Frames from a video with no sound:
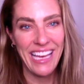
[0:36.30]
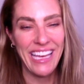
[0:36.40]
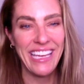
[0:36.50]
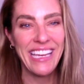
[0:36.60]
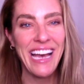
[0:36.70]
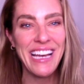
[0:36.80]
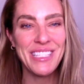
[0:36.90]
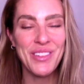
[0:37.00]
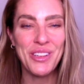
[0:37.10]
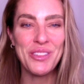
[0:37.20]
Hey
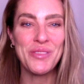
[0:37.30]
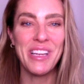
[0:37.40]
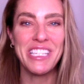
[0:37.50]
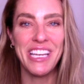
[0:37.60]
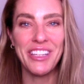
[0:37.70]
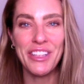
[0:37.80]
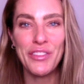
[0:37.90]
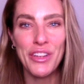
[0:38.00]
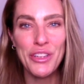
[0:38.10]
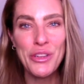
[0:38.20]
guys, welcome to my channel.
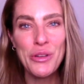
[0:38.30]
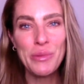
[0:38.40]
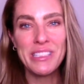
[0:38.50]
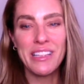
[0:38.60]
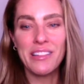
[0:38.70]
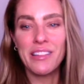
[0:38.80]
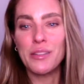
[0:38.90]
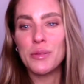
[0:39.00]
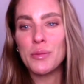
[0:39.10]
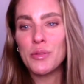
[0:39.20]
If you're new, please click the little
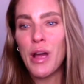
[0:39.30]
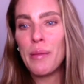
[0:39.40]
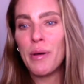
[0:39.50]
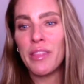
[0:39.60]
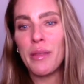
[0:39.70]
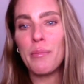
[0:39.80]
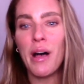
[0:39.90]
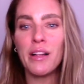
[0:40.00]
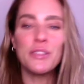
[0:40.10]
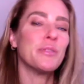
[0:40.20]
subscribe button, the
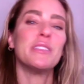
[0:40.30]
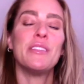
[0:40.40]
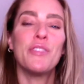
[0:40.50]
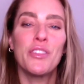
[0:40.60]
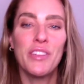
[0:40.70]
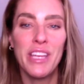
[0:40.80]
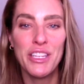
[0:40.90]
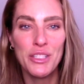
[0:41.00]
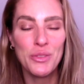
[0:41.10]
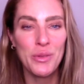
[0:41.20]
bell to receive
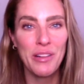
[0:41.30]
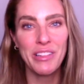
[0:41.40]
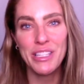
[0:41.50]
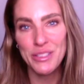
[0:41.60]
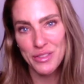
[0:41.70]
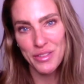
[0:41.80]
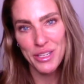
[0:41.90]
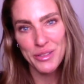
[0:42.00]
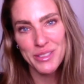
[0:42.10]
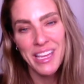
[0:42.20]
notifications when I release new
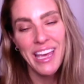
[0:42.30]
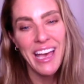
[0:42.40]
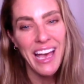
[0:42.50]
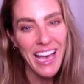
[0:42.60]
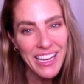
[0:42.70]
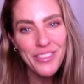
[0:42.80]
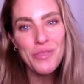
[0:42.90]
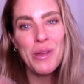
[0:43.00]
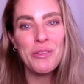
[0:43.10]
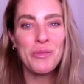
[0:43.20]
videos. And if you've
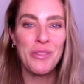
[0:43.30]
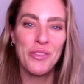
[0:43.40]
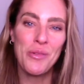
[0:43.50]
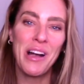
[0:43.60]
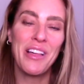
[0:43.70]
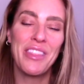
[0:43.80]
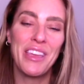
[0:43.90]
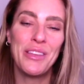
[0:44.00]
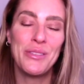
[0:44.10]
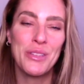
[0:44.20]
been with me for a while,
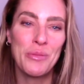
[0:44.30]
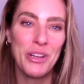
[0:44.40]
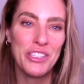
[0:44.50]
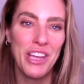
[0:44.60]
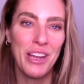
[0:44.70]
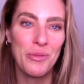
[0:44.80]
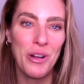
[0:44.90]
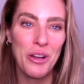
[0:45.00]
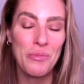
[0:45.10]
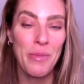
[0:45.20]
thank you so much and
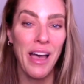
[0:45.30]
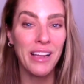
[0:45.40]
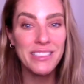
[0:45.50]
welcome back.